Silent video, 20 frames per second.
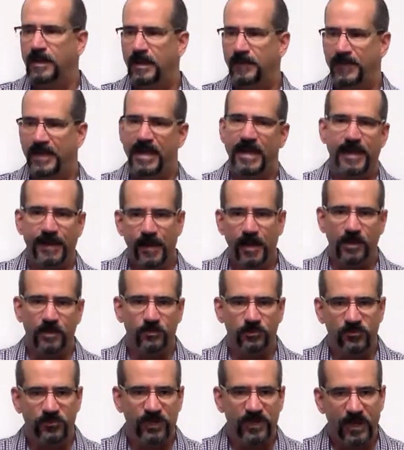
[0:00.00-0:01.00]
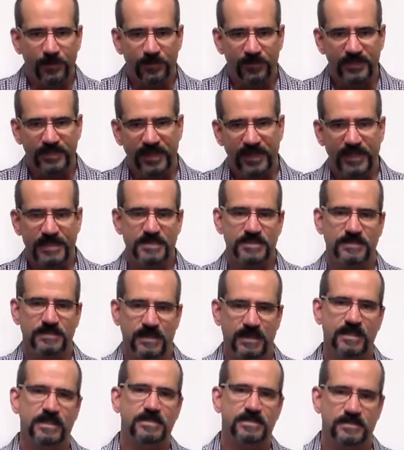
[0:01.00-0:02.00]
And they hang on him for a couple days,
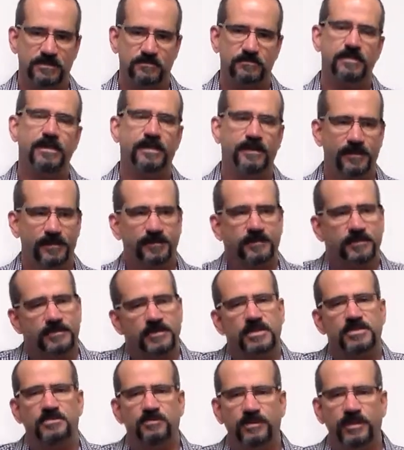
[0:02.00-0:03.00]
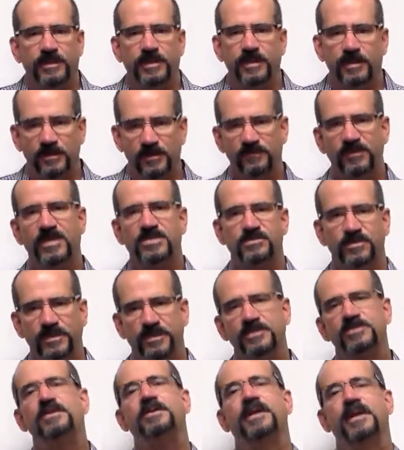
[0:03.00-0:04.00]
and he's doesn't really care, and
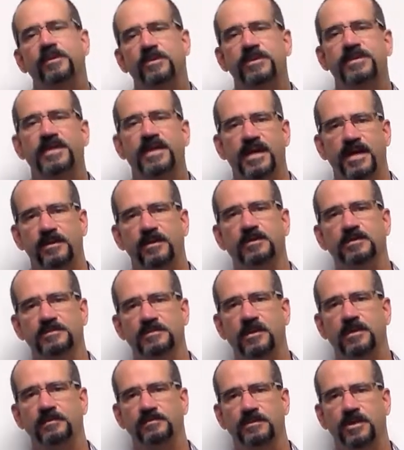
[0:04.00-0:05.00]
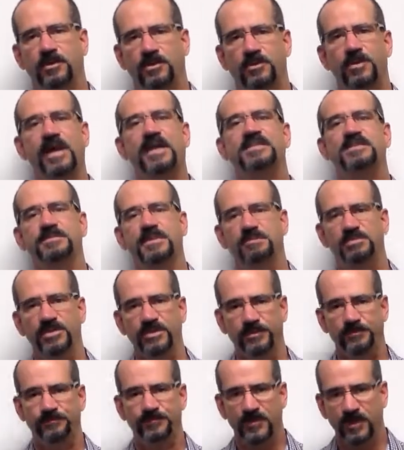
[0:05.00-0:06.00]
eventually goes, okay, what the heck, I'll grant them a
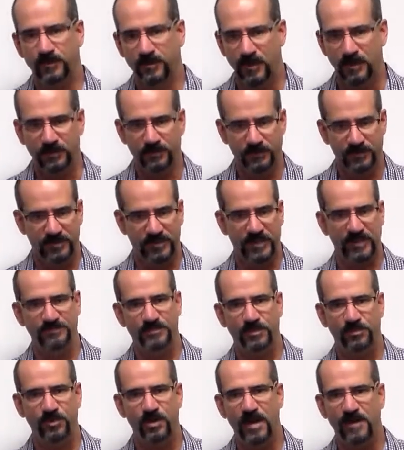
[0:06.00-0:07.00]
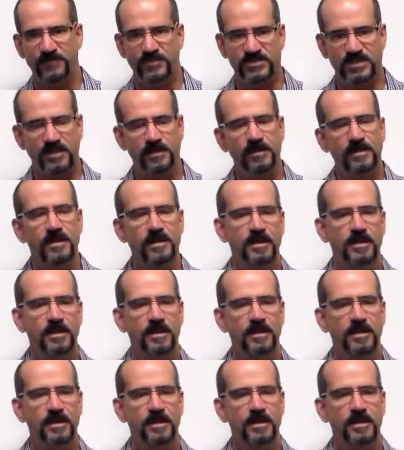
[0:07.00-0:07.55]
boon, I'll give him a prophecy.